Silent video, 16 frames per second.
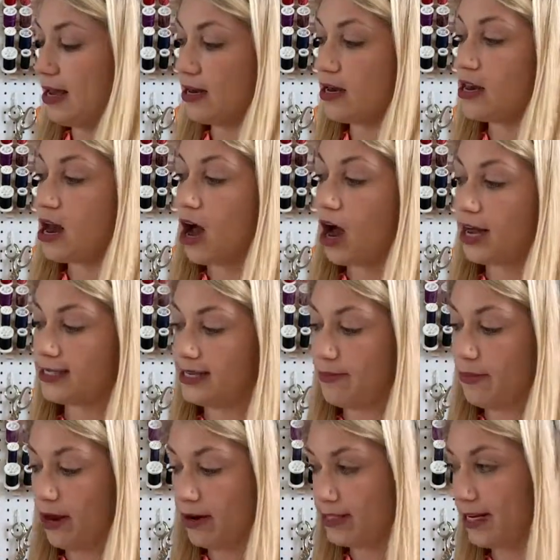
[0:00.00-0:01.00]
not
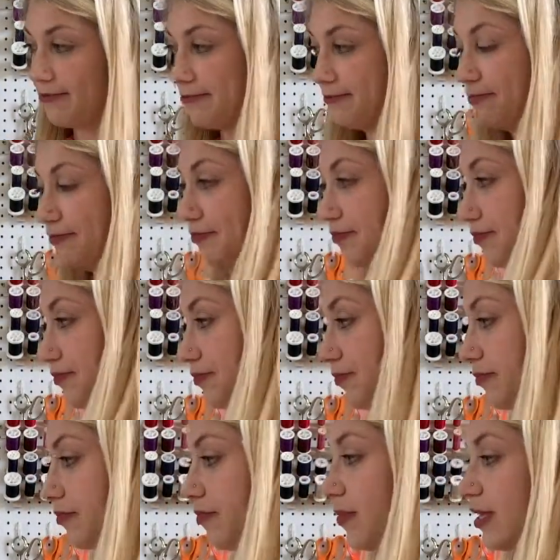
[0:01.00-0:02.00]
imperative.
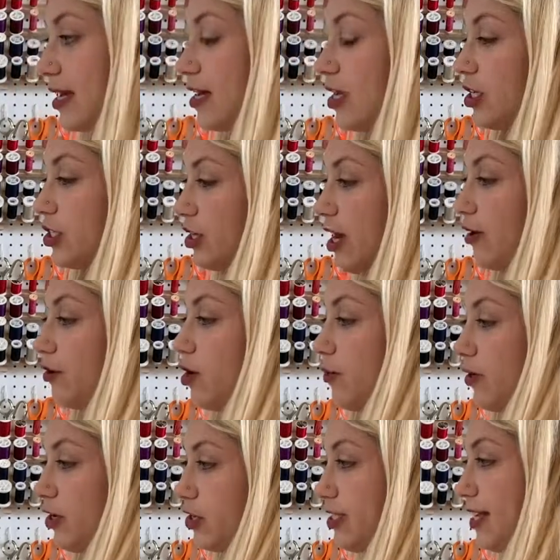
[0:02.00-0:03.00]
Now you know where your